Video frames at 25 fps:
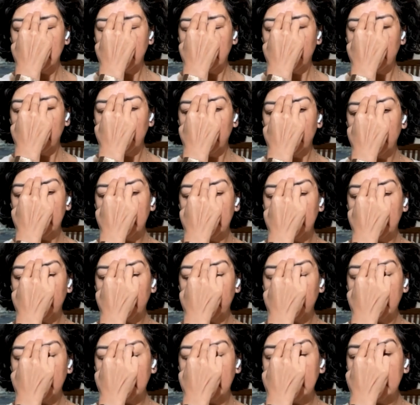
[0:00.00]

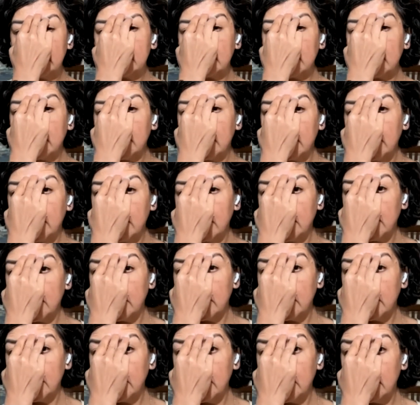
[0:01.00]
Opening ring
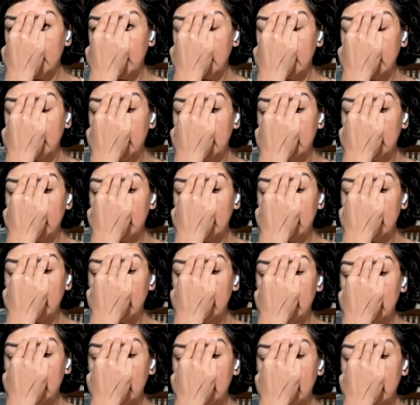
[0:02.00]
side.
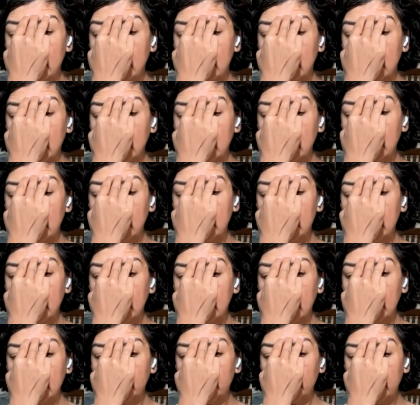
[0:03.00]

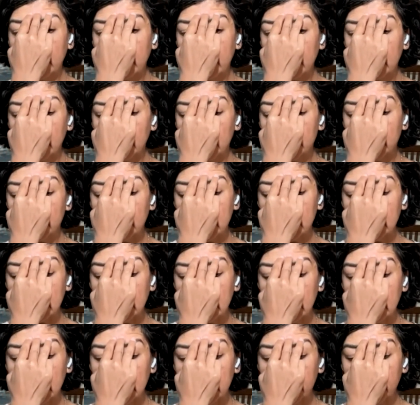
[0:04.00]
Letting the breath go
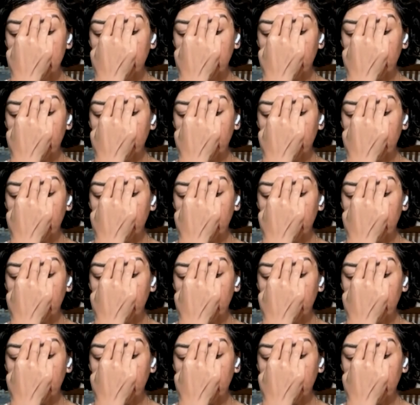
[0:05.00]
gently.